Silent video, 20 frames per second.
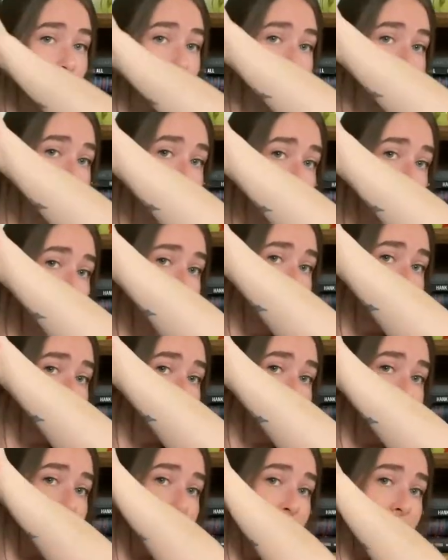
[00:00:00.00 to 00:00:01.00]
That
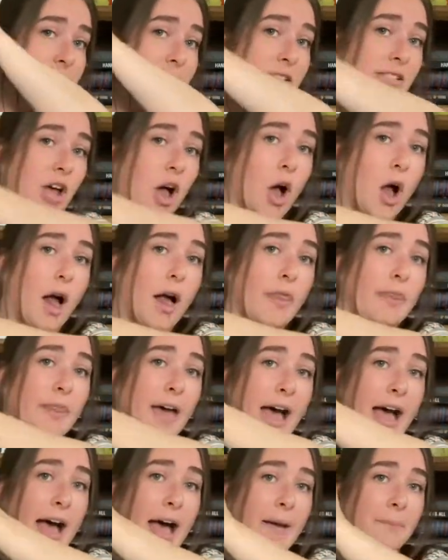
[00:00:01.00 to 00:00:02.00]
is on
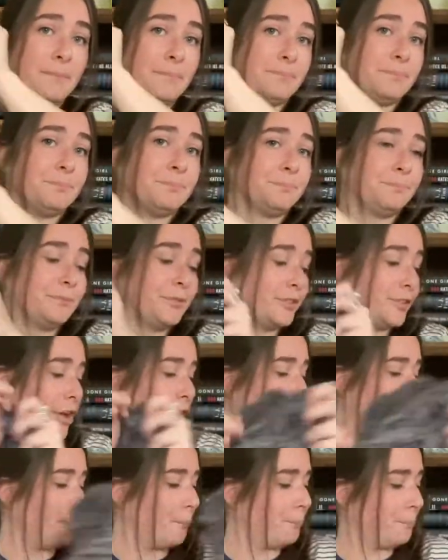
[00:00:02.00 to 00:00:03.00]
that.
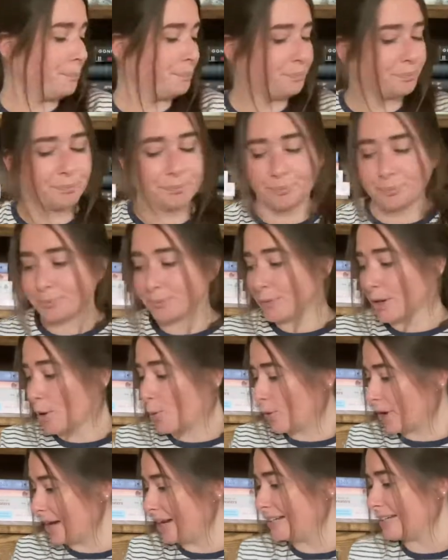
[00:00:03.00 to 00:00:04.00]
So
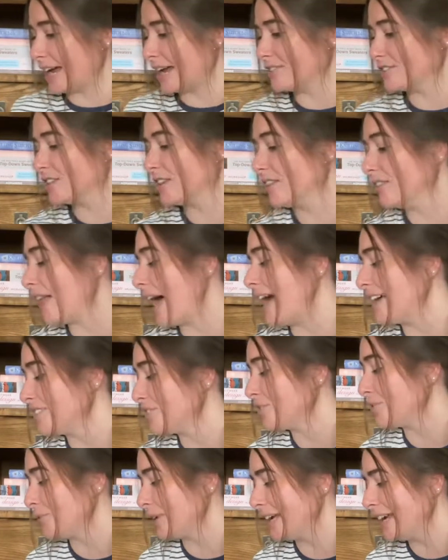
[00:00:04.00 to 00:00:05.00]
we're getting down to the
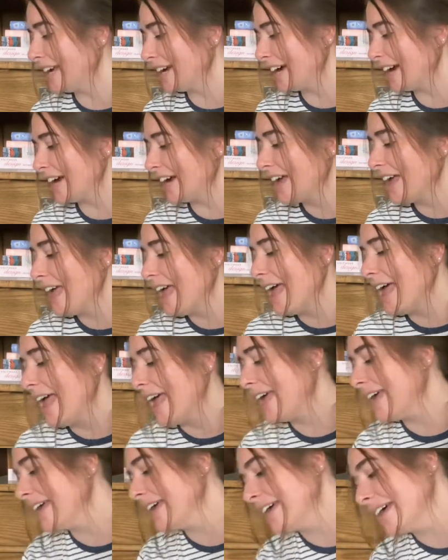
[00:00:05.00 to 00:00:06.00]
last three here,
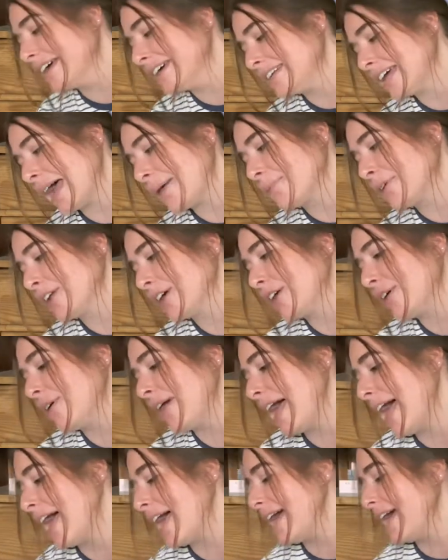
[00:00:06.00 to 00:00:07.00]
and I'm gonna go
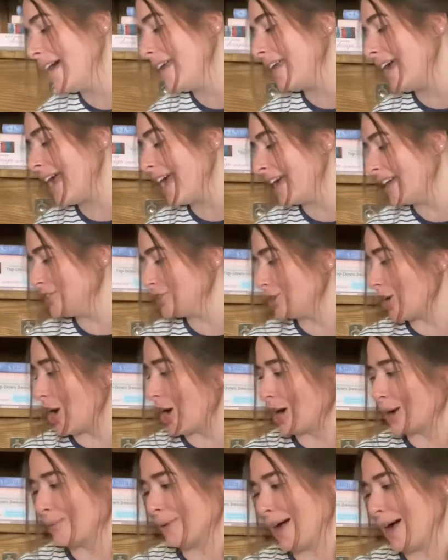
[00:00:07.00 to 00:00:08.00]
ahead and
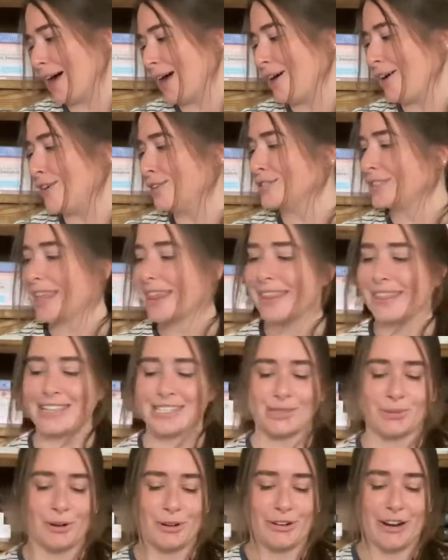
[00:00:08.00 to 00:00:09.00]
talk about
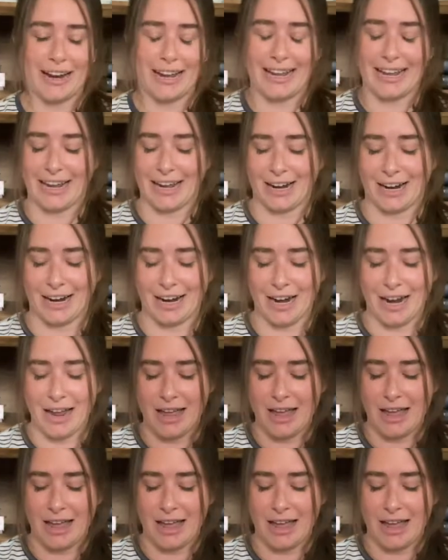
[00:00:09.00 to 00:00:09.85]
this one right here.